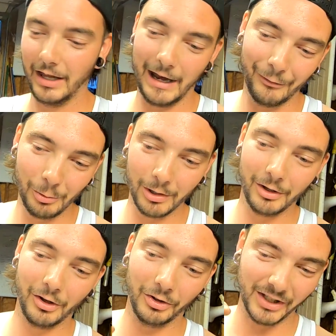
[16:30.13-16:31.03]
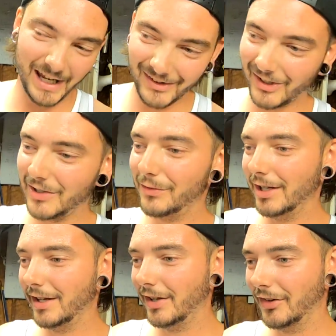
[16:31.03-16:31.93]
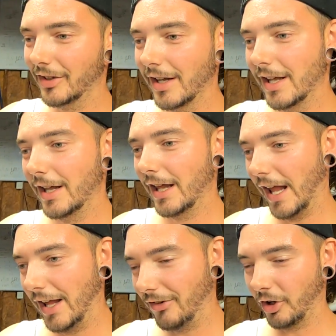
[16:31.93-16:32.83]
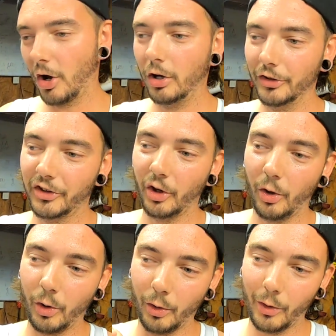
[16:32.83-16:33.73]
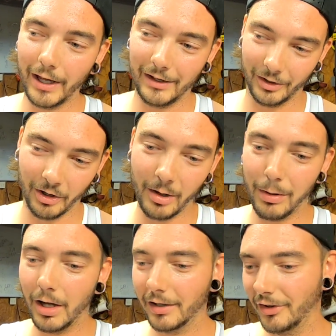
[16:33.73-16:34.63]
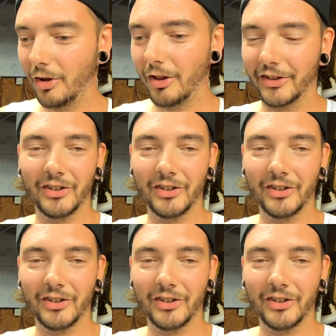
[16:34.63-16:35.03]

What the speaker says: every one of those AC vents and the console and the glove box and all that.